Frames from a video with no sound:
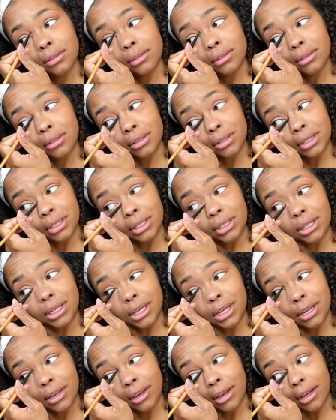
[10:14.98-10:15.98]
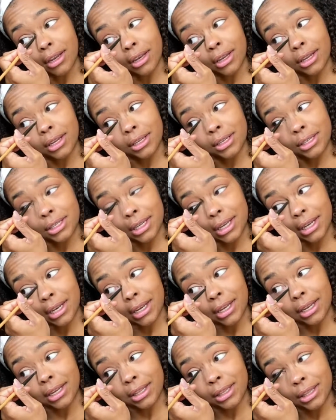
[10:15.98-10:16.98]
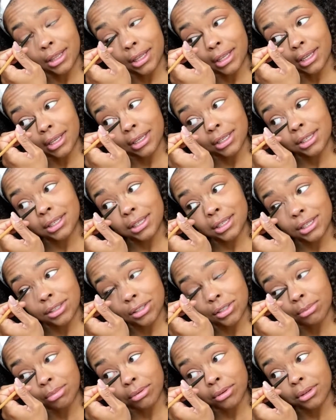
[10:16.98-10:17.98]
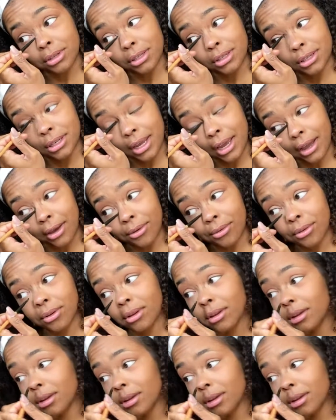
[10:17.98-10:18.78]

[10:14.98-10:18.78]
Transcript: she did it on the inside like this, and she pulled it down.